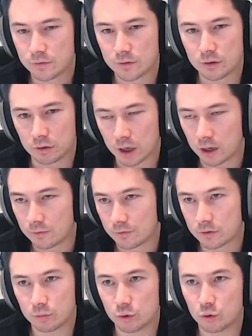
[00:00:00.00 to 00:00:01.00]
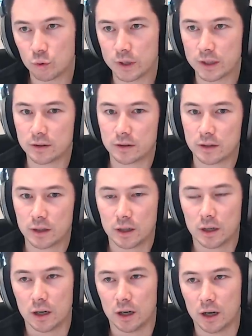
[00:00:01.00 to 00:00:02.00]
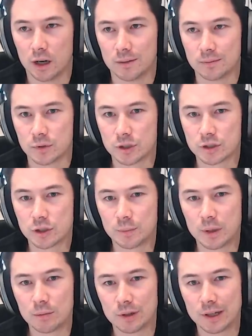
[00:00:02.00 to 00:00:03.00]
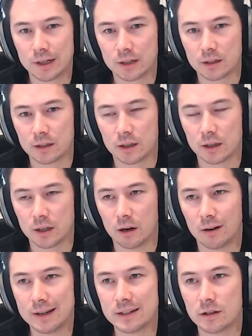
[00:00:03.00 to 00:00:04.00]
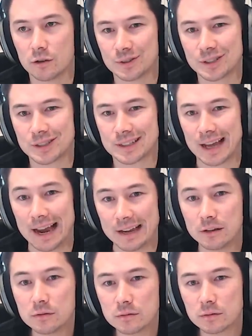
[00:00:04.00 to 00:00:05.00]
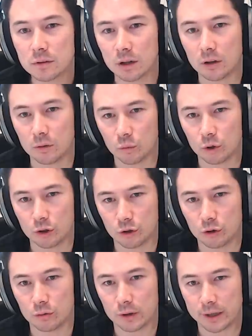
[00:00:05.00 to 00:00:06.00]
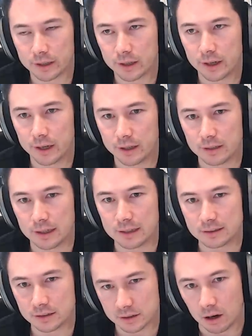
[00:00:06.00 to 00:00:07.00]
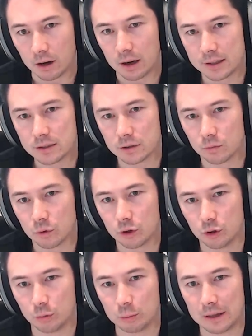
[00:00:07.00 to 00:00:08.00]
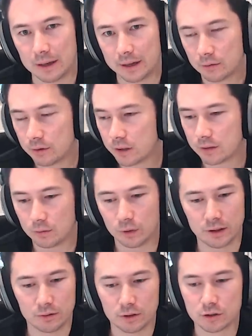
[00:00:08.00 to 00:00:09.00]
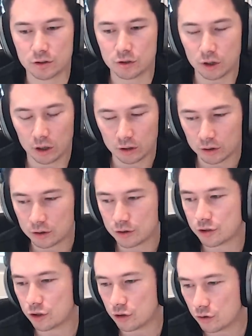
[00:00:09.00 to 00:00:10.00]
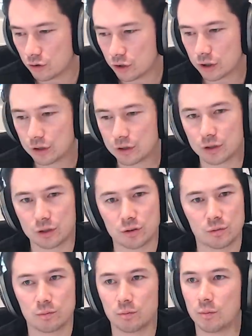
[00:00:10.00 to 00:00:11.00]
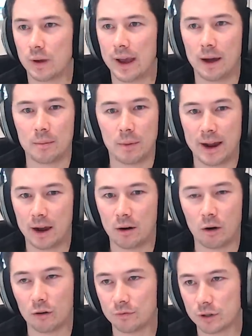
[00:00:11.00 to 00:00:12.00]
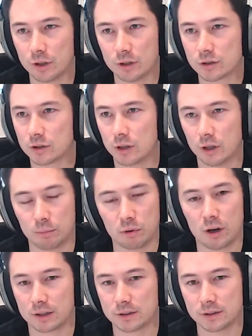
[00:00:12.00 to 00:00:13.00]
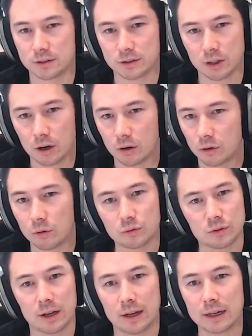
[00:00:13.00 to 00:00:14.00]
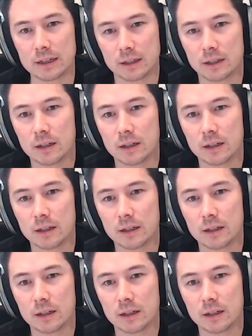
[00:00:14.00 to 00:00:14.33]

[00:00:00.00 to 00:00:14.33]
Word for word: feel comfortable with, um, just so people can get a, an idea of scale on what you're like and and size on what you're playing with, whether it's dollars, units, how how often a uh, product is sold, like